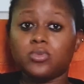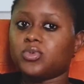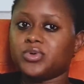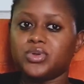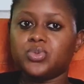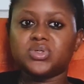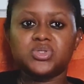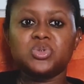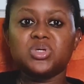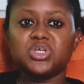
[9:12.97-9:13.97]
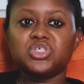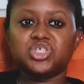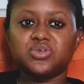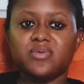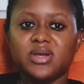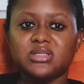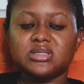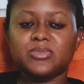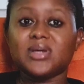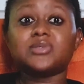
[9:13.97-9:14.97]
Well, it was still itchy, right?
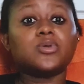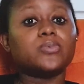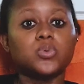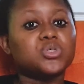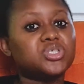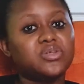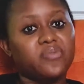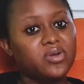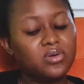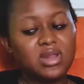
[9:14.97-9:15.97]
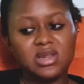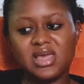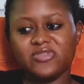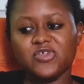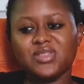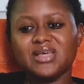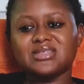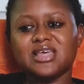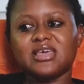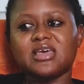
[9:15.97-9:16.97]
But I stopped washing it regularly. I think
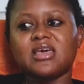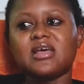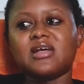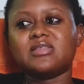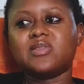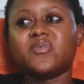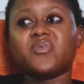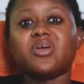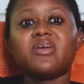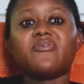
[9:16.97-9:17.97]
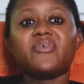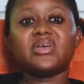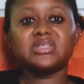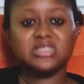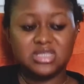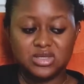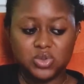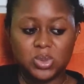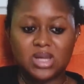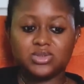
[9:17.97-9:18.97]
that's like the very first thing
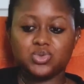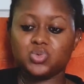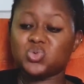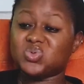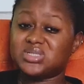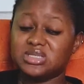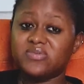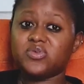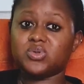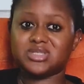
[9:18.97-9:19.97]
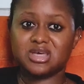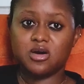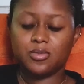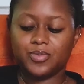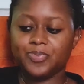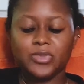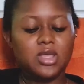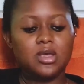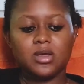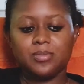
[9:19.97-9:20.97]
you can do to save your scalp.
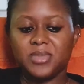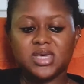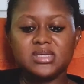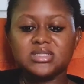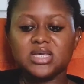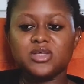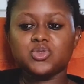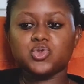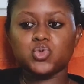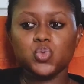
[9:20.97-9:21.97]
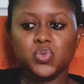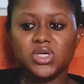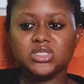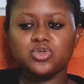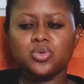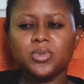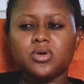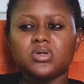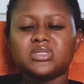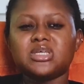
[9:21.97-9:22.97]
Make it a 2 weeks, you know,
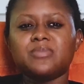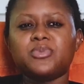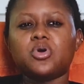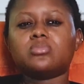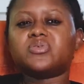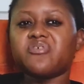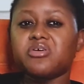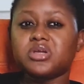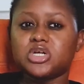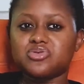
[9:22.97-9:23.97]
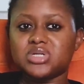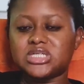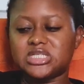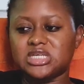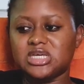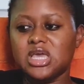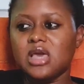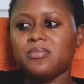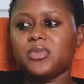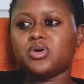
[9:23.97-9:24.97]
because it becomes very greasy,
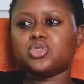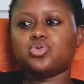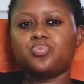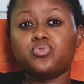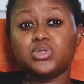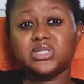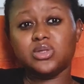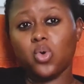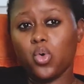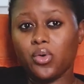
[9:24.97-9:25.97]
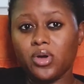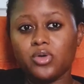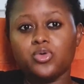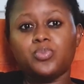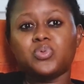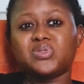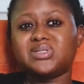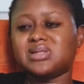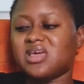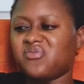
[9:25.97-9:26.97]
because you put in oil, you put
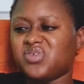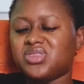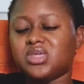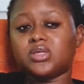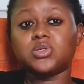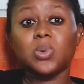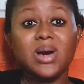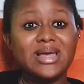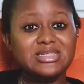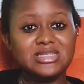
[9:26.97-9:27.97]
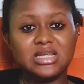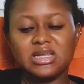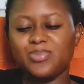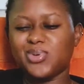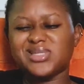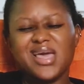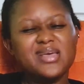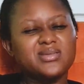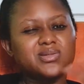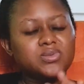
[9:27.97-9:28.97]
in everything. So what I did at that point,
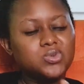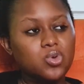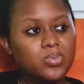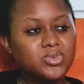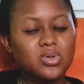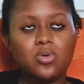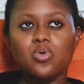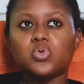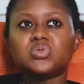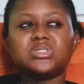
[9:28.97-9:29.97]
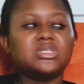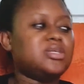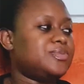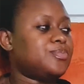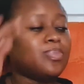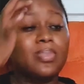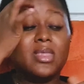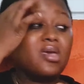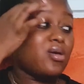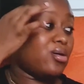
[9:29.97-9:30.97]
I stopped all the
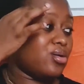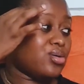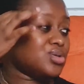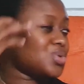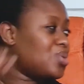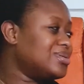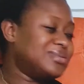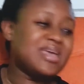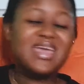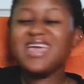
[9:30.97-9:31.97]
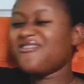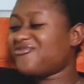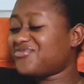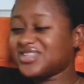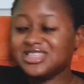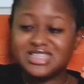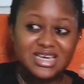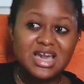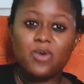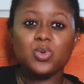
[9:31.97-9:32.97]
oils,
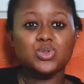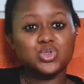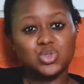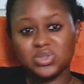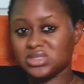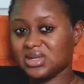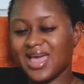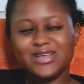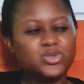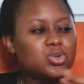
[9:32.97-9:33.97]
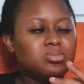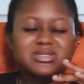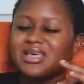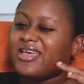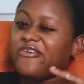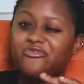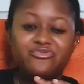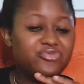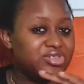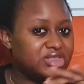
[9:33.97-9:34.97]
everything I was using. I stopped
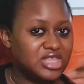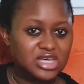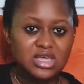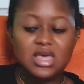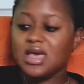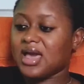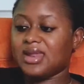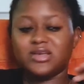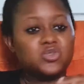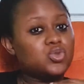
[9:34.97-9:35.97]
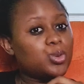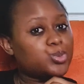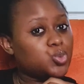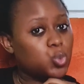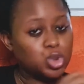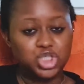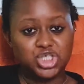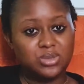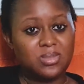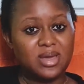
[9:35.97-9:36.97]
everything, and I stopped
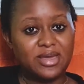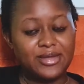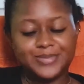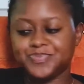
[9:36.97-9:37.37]
washing my hair.